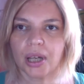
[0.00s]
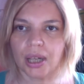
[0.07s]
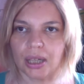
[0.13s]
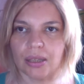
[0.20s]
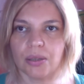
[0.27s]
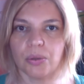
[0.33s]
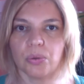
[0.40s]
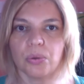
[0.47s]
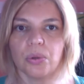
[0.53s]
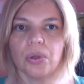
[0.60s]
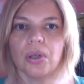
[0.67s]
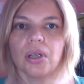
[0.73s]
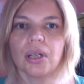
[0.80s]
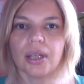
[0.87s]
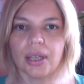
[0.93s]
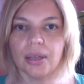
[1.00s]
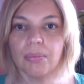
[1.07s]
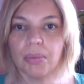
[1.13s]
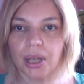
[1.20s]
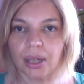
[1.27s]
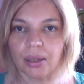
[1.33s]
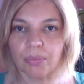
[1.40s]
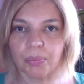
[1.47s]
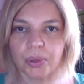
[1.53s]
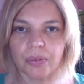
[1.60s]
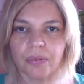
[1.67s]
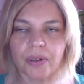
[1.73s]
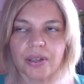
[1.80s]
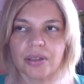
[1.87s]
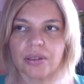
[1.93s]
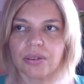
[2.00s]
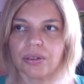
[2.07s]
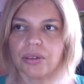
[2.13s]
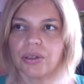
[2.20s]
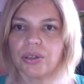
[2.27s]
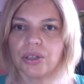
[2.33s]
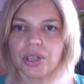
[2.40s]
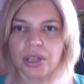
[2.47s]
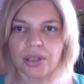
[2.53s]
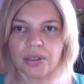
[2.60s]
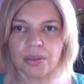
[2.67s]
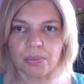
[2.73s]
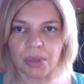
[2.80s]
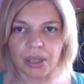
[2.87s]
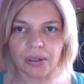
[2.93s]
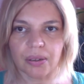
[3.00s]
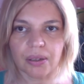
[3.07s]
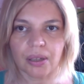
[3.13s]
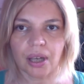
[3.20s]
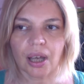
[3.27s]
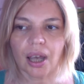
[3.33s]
is to email Professor Jane Smith